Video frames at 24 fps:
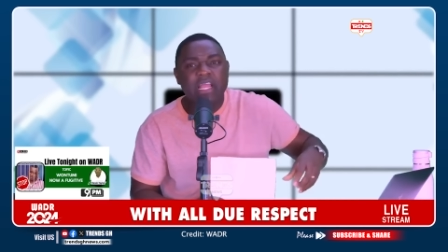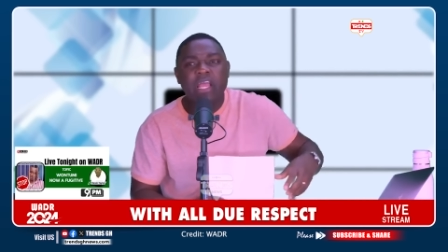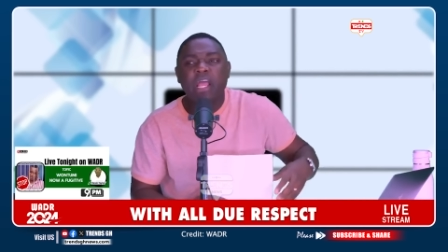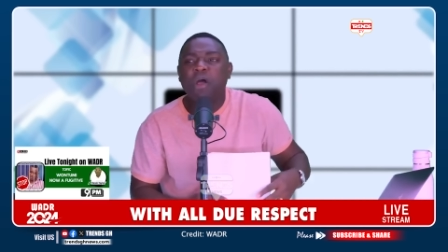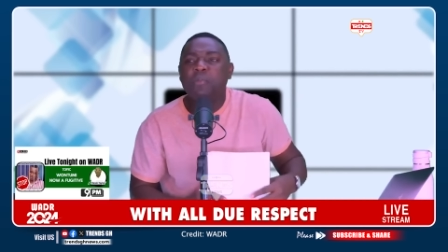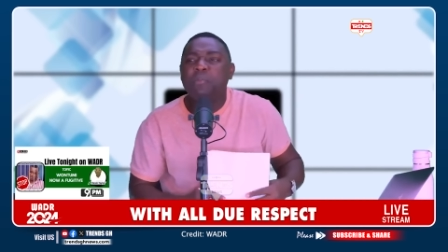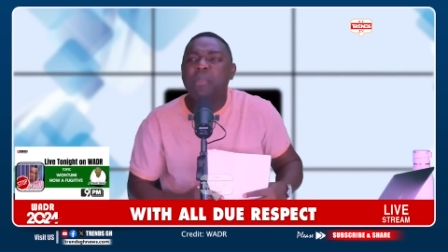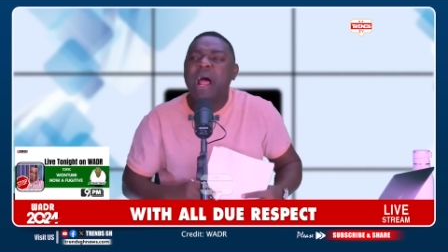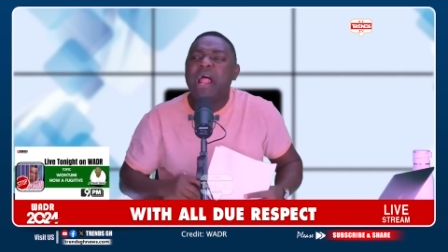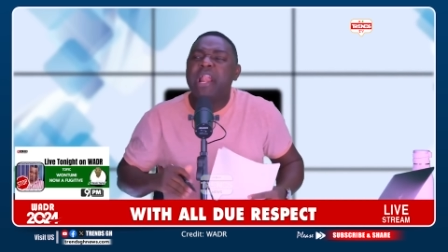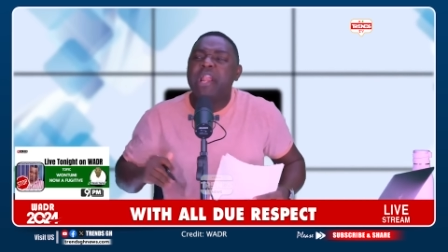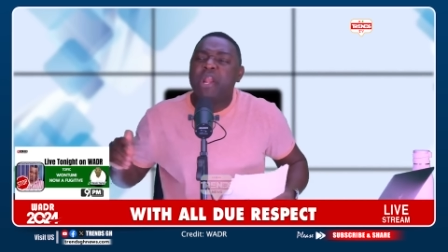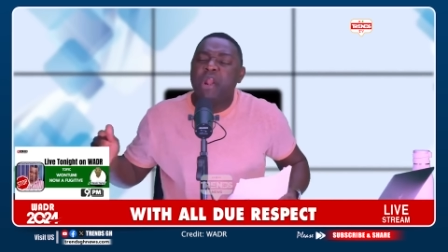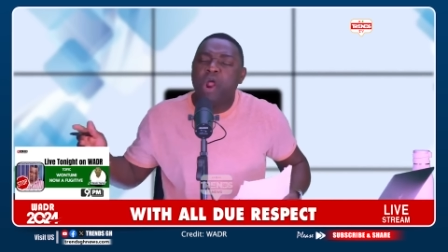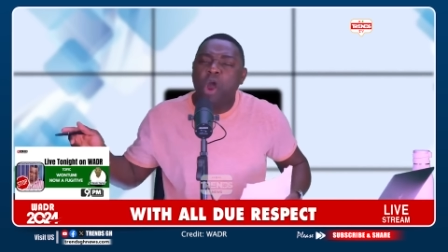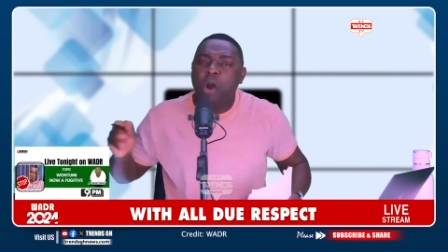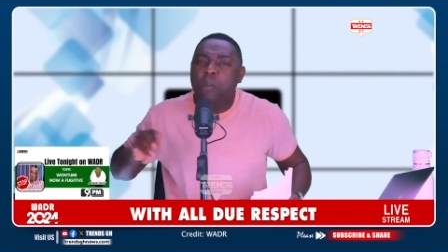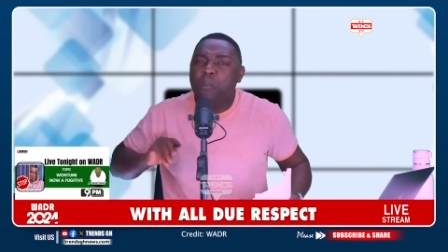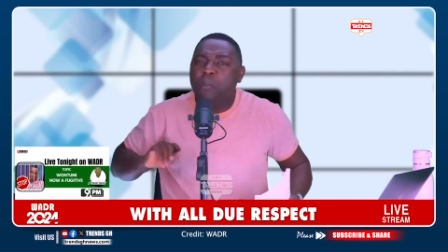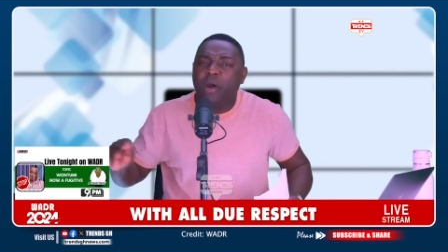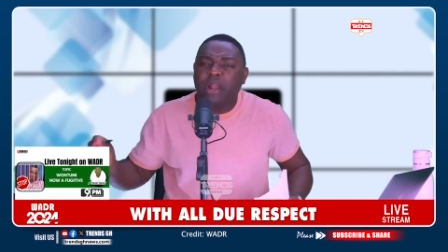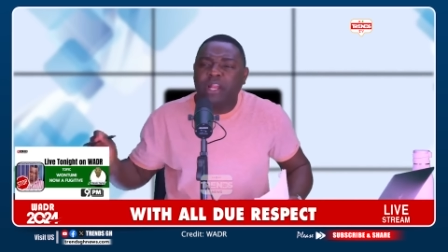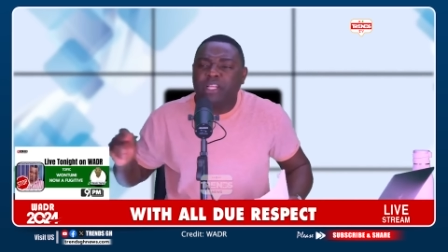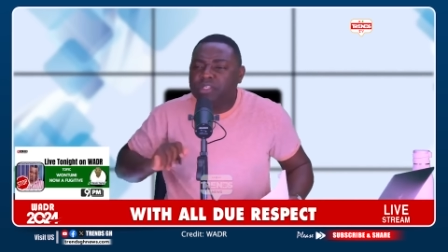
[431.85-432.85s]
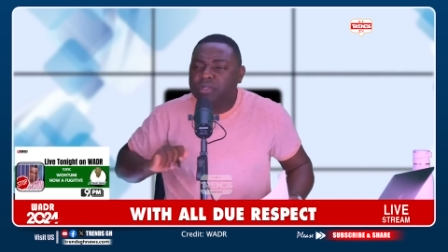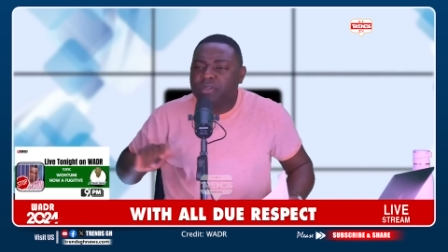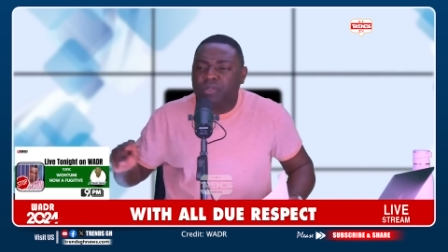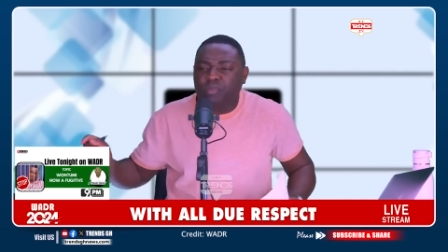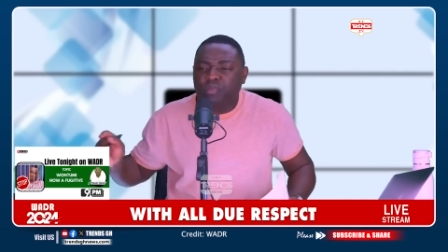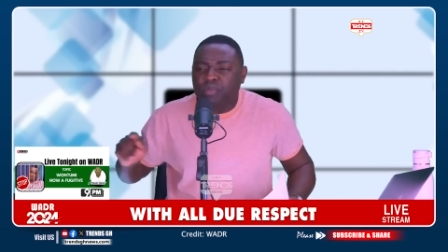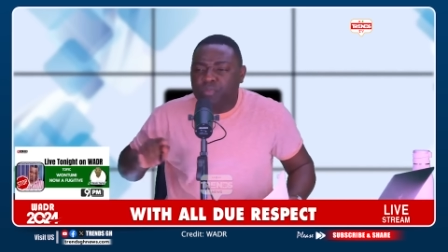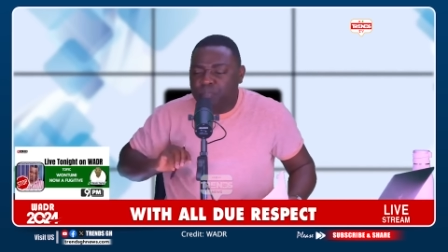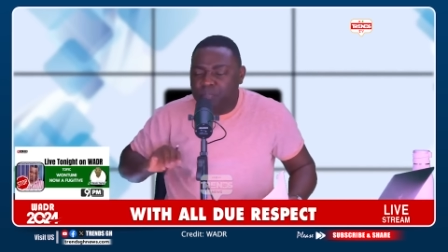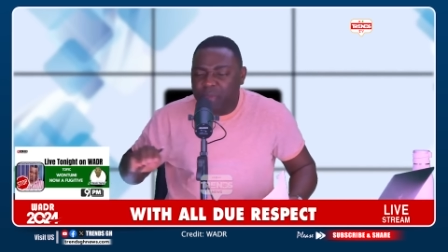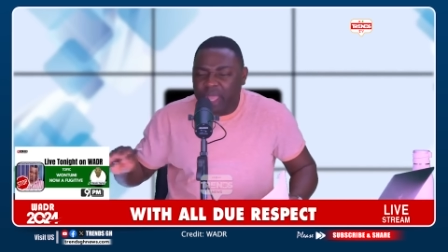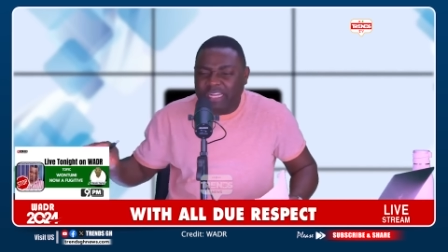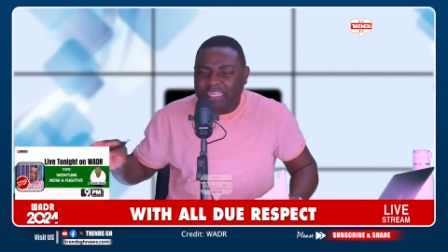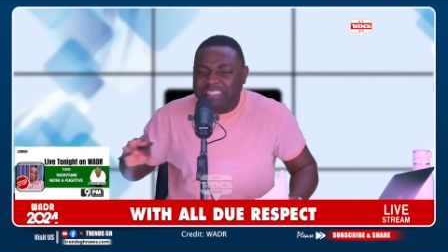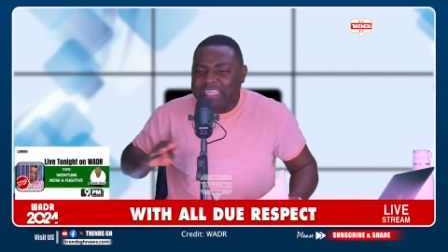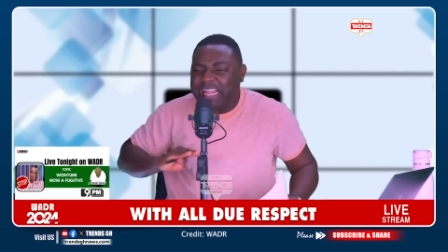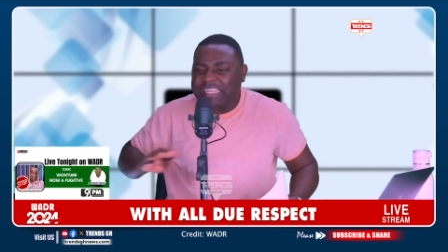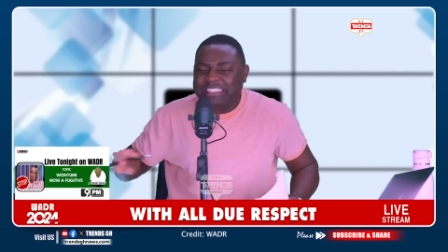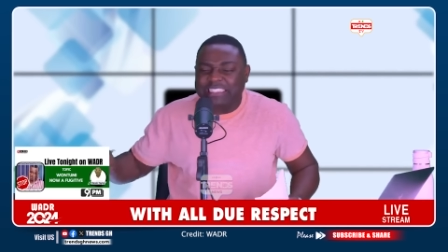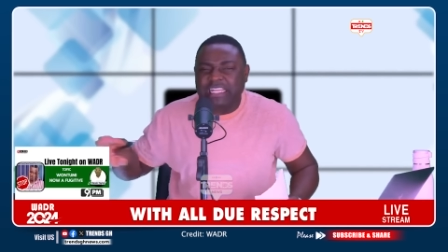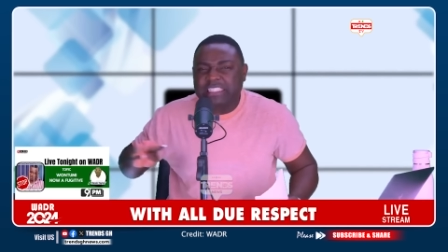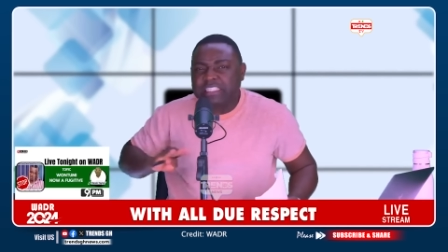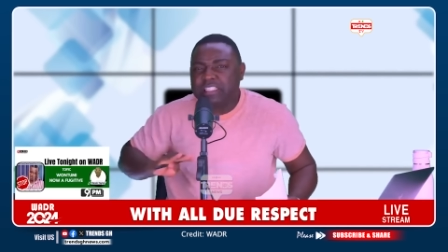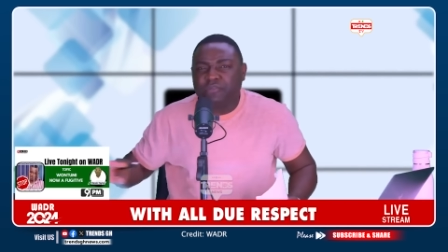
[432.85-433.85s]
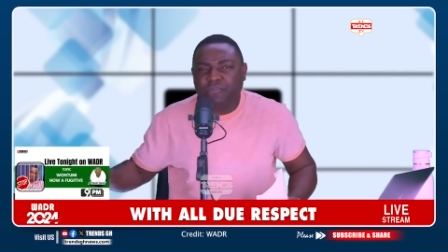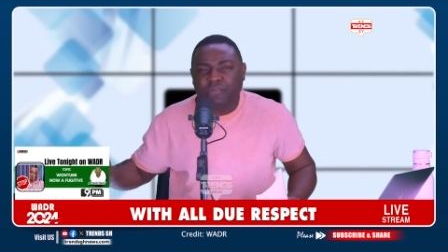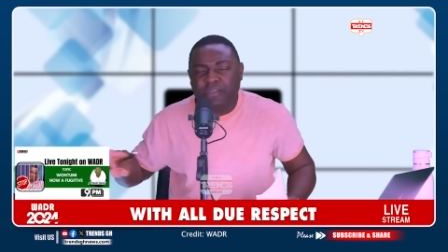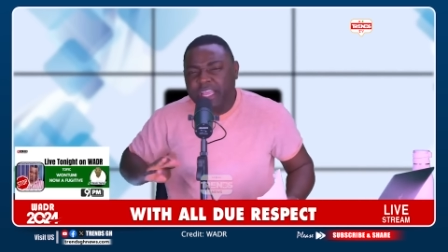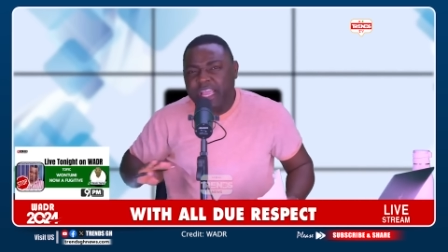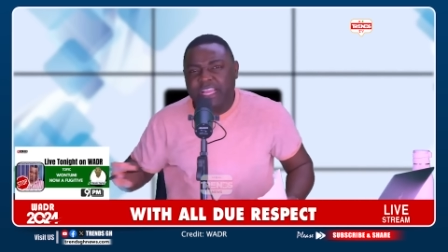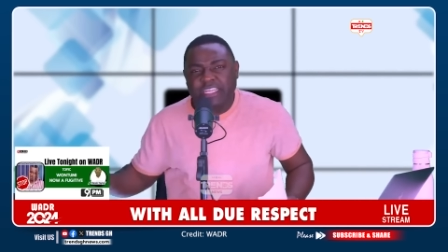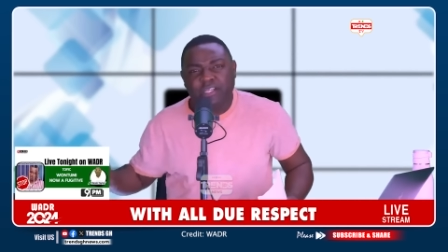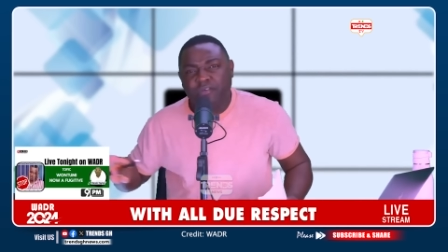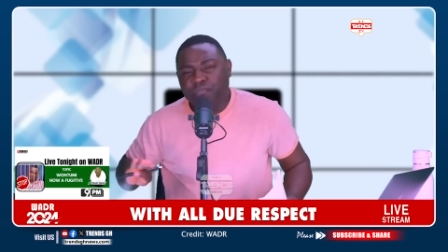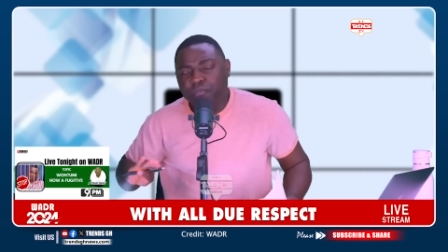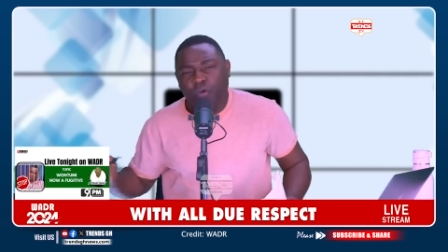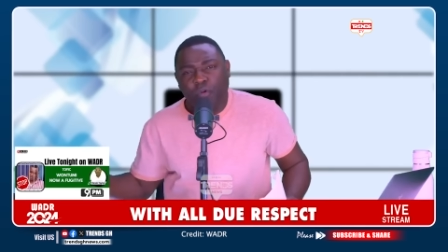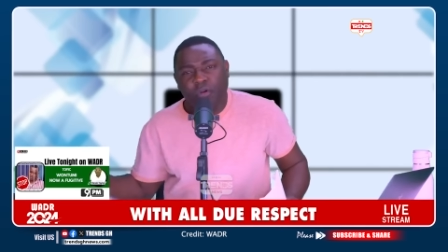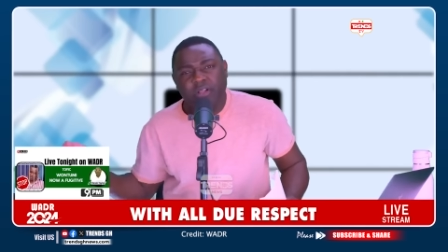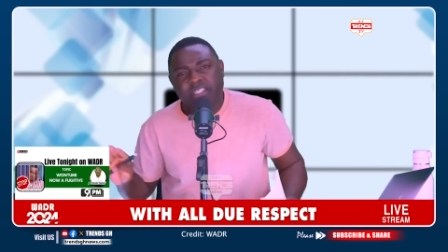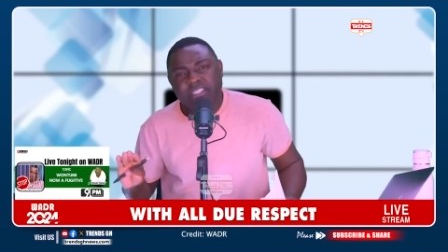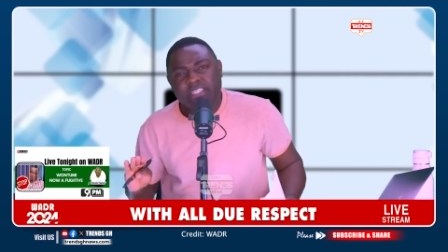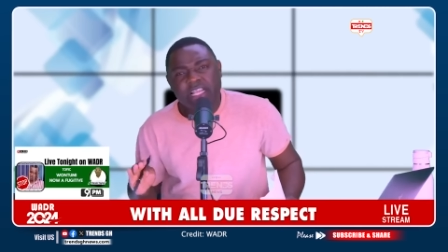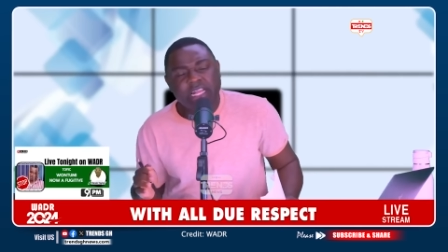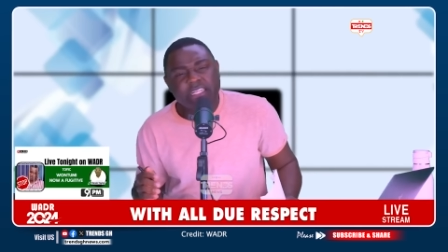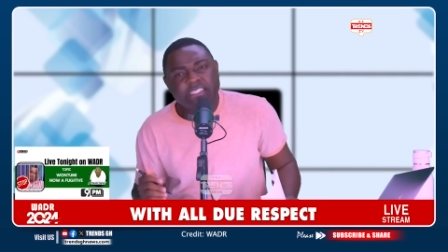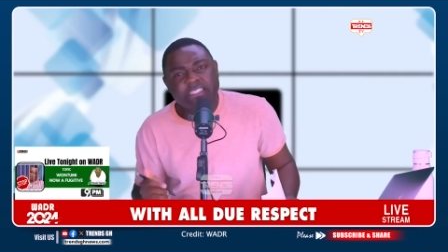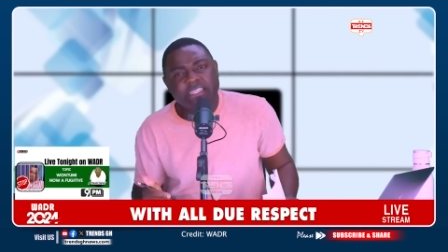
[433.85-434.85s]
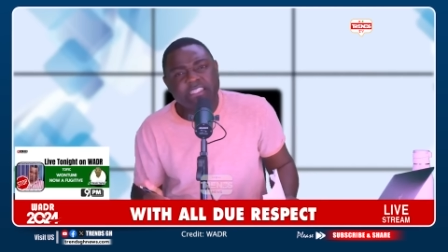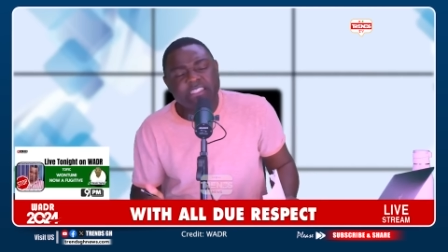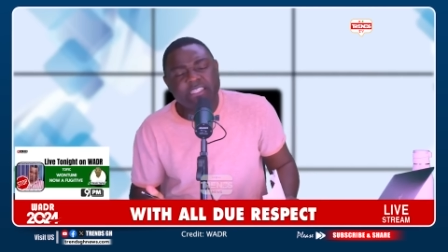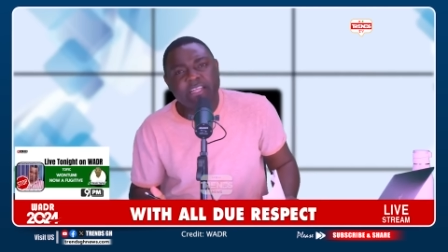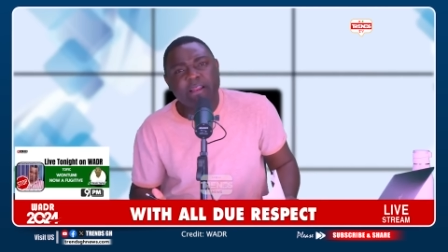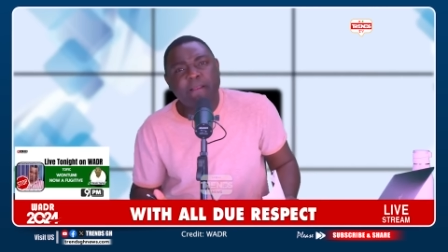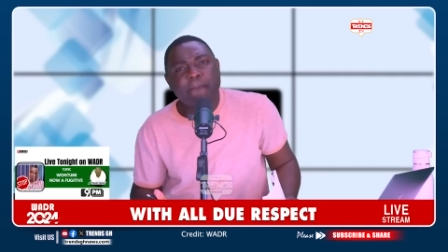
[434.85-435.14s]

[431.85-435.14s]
But nobody should make that justification for Kwasi Nyantakyi.